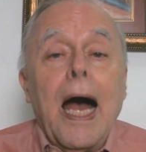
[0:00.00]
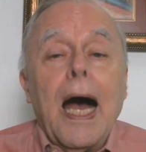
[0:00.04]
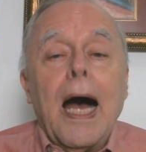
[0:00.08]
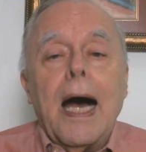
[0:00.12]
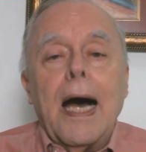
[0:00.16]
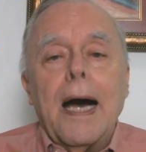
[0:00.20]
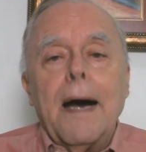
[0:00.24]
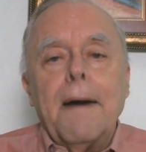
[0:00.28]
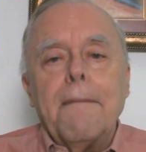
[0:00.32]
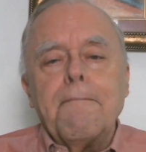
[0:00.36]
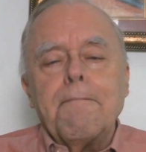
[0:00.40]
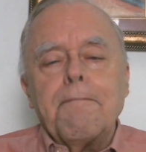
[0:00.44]

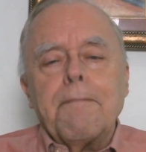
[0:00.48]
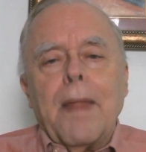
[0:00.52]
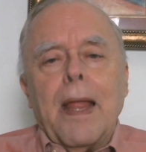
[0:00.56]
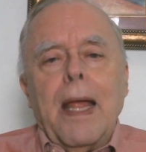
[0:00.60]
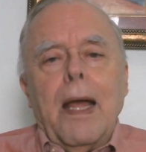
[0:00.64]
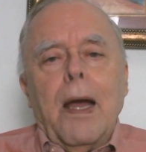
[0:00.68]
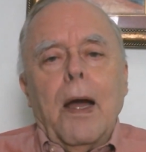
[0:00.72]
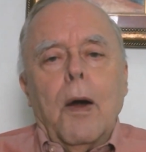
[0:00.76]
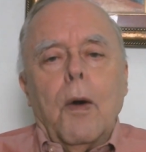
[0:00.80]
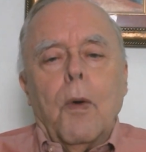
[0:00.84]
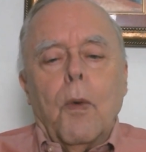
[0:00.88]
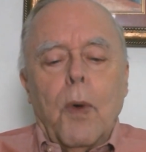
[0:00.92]

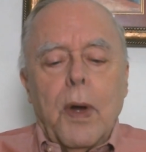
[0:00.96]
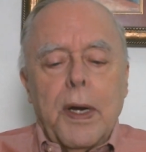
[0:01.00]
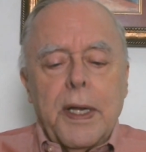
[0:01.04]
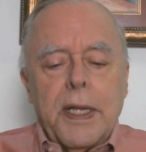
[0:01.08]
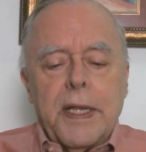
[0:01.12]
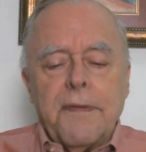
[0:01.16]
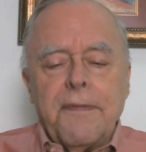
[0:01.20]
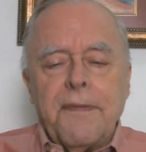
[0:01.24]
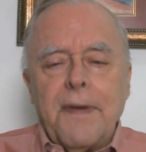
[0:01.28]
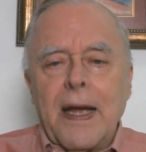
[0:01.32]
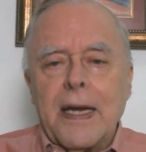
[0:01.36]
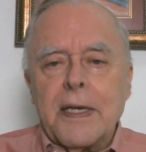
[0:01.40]
One of
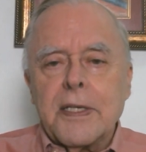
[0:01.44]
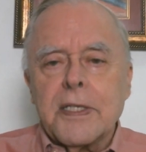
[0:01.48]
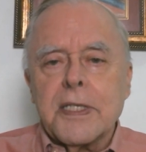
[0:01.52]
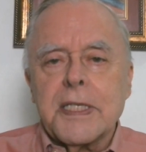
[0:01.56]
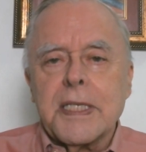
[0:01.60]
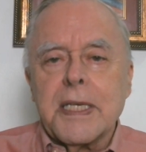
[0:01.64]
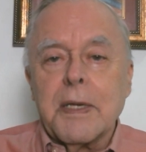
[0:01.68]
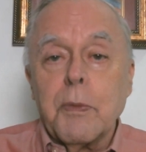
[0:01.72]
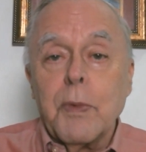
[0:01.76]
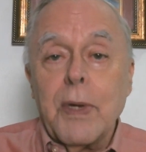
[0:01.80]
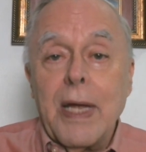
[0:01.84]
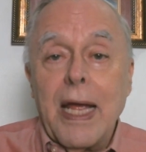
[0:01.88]
the
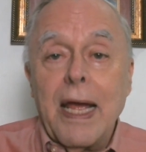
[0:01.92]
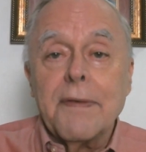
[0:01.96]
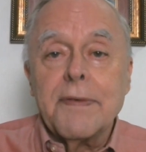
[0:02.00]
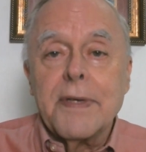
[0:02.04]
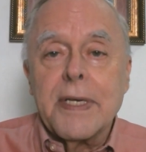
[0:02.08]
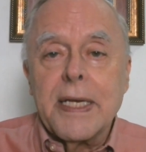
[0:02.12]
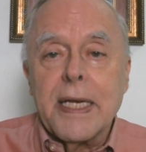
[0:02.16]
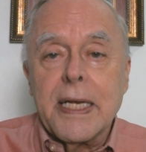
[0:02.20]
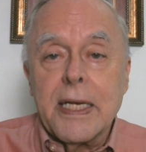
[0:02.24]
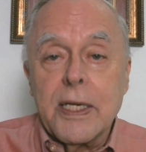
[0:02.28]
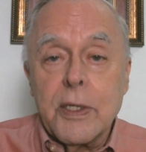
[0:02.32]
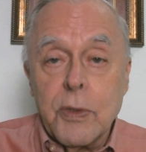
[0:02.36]
factors that we have
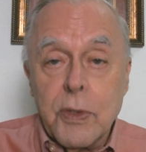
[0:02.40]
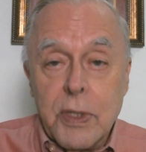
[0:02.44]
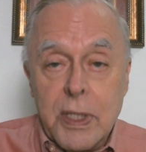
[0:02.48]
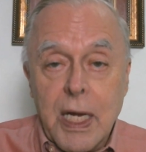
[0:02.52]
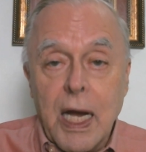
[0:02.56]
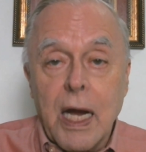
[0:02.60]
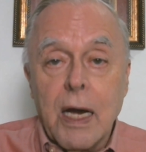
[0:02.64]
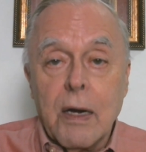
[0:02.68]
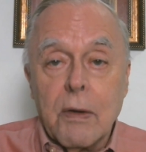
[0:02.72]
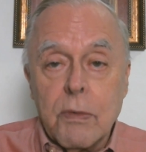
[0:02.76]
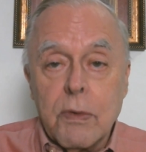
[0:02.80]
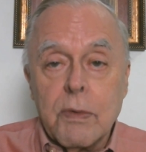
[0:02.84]
to take into
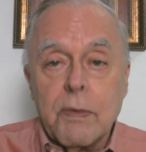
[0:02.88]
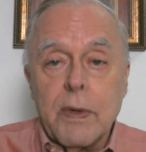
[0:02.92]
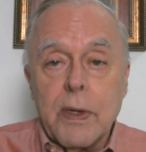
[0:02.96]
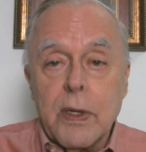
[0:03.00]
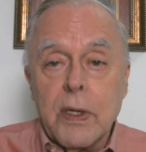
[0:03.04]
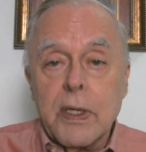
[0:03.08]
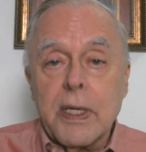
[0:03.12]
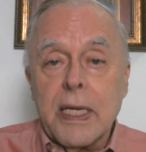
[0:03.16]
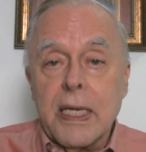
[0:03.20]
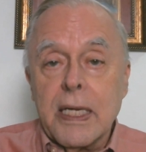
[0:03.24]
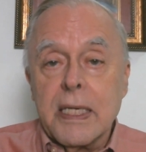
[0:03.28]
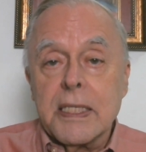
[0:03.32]
account when we're
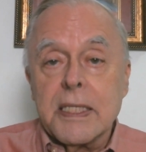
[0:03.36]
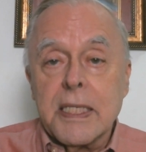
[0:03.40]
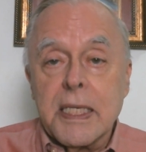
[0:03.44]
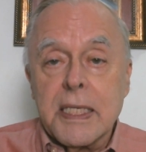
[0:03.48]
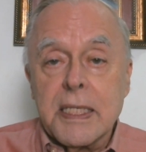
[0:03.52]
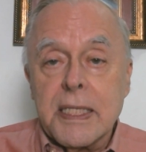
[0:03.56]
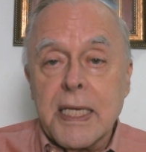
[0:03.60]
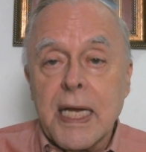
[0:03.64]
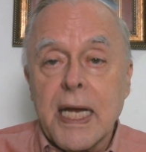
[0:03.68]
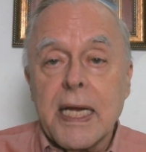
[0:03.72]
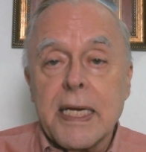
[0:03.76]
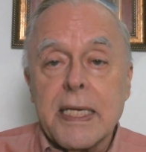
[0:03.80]
looking at
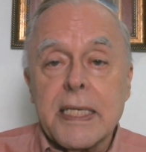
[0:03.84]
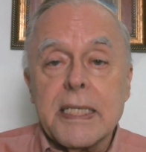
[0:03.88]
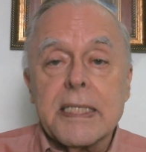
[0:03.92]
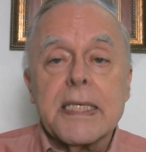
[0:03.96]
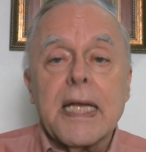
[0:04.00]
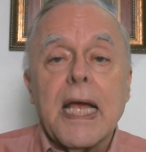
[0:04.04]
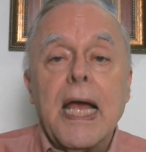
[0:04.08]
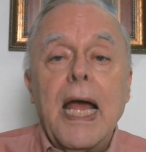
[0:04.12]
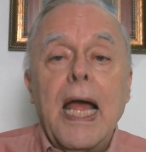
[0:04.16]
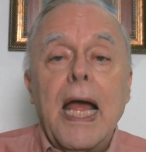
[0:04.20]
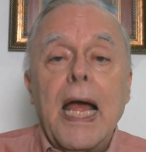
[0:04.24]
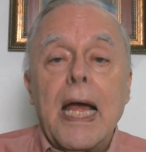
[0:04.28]

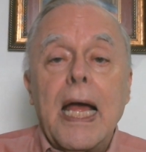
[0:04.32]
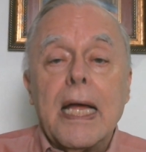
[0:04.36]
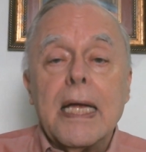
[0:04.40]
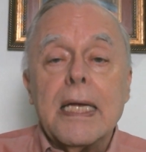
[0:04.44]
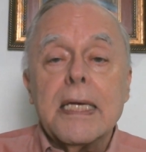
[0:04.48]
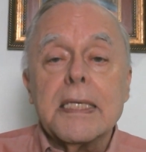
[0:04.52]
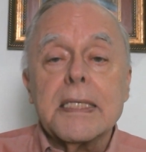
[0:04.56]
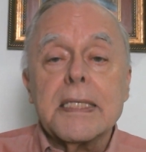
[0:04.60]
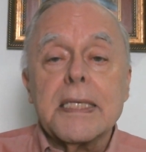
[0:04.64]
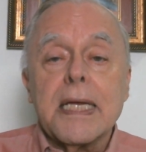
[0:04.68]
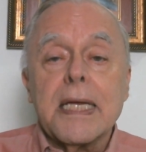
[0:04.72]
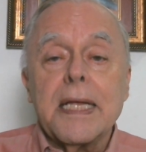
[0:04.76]
societies
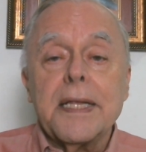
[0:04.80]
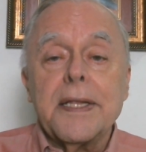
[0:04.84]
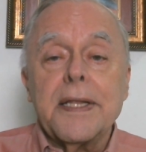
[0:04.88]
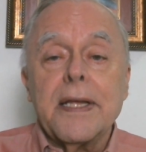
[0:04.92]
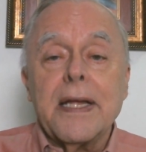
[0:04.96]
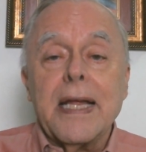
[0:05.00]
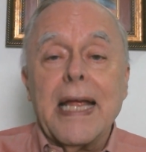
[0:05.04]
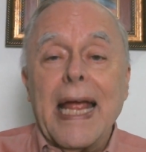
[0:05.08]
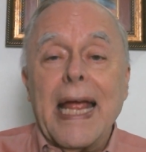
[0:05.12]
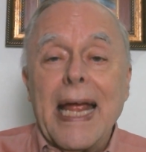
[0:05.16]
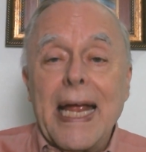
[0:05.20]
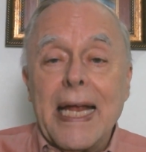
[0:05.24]
is
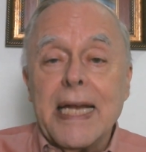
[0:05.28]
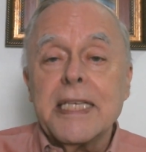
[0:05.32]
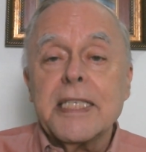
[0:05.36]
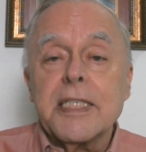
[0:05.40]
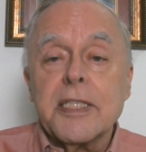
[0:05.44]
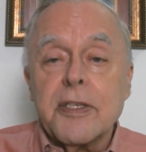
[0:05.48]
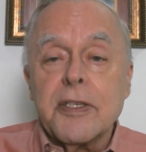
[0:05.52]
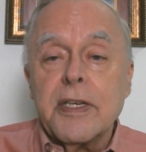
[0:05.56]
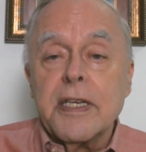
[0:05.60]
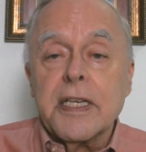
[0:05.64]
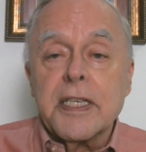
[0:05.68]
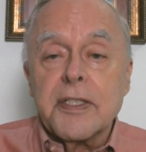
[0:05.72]
the
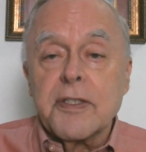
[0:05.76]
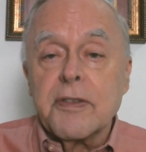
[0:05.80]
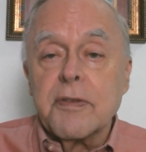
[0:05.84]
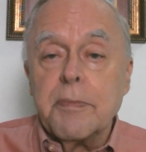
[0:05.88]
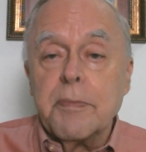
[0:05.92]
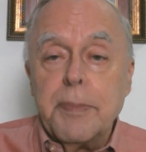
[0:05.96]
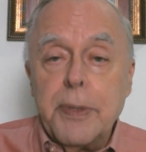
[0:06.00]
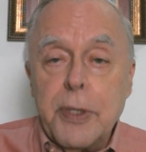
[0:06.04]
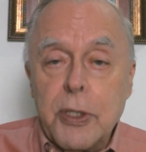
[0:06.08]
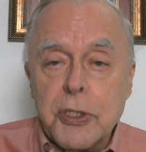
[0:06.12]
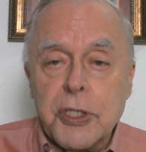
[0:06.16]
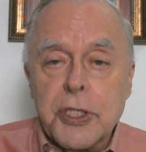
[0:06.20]
age
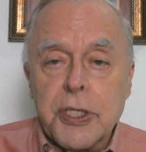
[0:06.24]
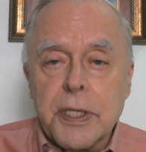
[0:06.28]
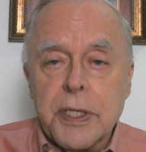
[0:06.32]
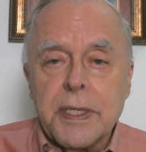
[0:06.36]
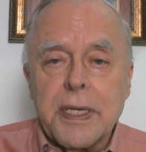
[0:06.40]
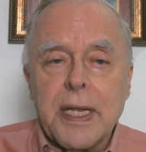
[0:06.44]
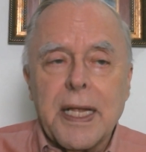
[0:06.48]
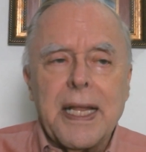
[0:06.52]
distribution.